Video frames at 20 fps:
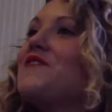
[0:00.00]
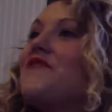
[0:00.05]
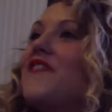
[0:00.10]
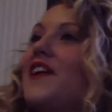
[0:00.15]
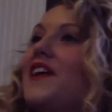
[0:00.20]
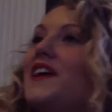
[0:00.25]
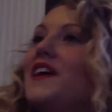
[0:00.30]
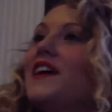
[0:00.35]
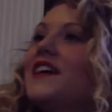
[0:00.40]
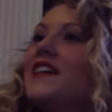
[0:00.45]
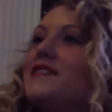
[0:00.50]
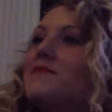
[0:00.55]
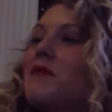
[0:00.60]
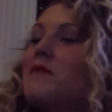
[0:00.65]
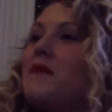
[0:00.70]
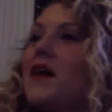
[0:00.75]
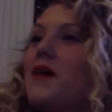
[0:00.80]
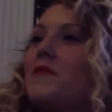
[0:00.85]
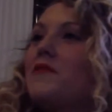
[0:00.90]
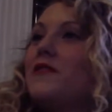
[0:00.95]
on fire because my
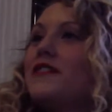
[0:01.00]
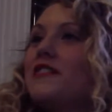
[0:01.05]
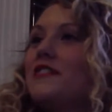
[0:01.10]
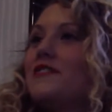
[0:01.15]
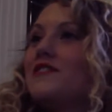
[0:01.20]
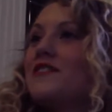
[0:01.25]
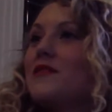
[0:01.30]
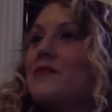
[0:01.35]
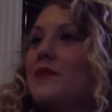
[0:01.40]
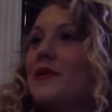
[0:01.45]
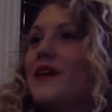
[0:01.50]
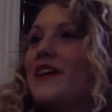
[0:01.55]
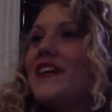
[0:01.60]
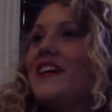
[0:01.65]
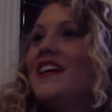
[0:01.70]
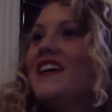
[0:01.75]
mom always used to put